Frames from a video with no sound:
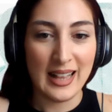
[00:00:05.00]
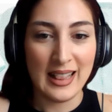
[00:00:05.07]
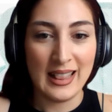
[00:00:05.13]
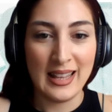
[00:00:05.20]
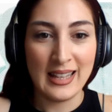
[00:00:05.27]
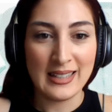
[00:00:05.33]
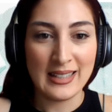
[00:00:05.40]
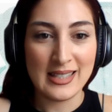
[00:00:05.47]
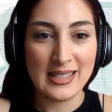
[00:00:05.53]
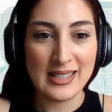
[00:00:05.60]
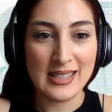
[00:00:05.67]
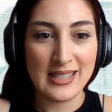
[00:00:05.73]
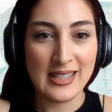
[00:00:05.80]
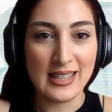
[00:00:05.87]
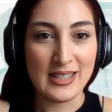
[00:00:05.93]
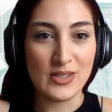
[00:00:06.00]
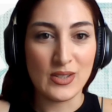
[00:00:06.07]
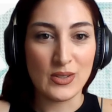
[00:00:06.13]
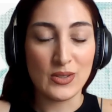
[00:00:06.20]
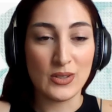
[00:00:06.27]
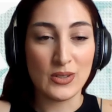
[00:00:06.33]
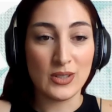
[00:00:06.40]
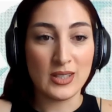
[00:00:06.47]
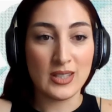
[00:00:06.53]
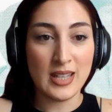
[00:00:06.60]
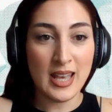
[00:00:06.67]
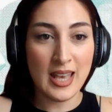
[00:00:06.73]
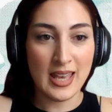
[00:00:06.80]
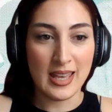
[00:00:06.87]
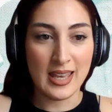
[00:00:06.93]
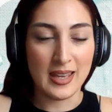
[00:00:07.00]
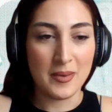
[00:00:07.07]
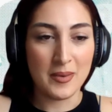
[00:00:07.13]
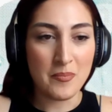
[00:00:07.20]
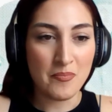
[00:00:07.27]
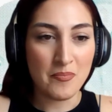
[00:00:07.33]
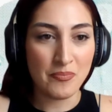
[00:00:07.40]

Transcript: Let's see. So today,